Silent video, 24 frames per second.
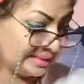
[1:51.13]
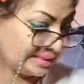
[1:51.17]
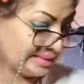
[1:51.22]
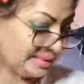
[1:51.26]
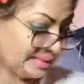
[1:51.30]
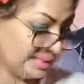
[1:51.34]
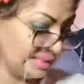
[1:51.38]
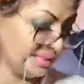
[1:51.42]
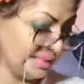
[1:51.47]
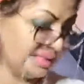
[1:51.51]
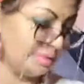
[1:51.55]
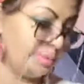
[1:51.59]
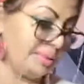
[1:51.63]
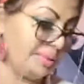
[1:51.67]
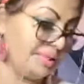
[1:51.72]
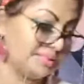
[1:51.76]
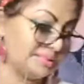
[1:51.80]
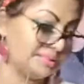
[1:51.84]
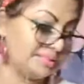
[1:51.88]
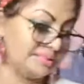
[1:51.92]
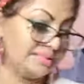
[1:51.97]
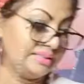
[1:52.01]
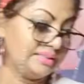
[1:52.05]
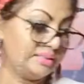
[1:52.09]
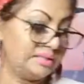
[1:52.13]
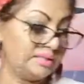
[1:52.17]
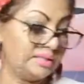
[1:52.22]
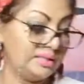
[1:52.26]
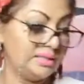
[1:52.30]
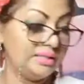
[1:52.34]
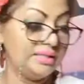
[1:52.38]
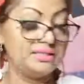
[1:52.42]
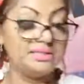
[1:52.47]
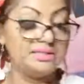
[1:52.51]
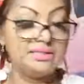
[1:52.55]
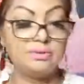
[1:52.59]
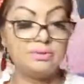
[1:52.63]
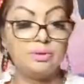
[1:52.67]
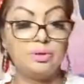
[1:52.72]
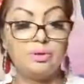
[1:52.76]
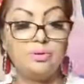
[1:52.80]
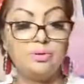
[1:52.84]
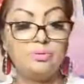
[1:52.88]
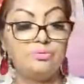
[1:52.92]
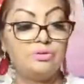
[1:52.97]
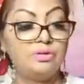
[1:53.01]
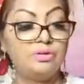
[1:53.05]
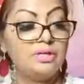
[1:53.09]
anyways, let's see your
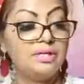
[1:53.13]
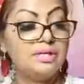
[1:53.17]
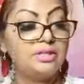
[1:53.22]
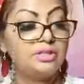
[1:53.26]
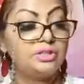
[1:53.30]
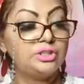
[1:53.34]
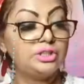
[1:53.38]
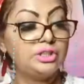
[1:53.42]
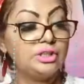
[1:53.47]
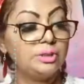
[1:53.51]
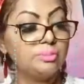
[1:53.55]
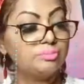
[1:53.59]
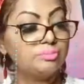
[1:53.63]
overall energy.